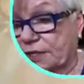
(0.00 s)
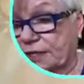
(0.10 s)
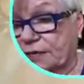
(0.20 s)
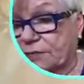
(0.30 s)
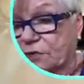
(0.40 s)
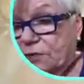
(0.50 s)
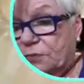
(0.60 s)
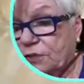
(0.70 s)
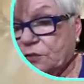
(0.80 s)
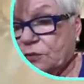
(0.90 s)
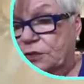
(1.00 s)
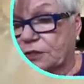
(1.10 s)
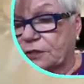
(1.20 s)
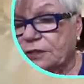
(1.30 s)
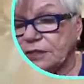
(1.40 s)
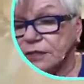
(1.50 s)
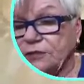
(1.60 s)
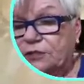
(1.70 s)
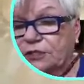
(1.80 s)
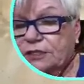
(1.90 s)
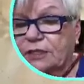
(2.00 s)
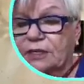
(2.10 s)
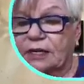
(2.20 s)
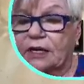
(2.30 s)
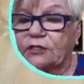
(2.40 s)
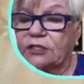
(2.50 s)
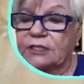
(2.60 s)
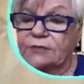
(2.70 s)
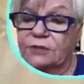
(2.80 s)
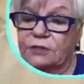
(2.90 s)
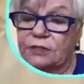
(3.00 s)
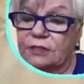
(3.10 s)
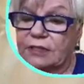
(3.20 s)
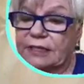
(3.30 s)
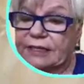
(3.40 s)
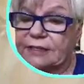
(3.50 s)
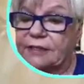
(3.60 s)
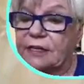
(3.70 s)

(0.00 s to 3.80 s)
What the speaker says: that I'm going to be doing on here. I'll just give you a little hint.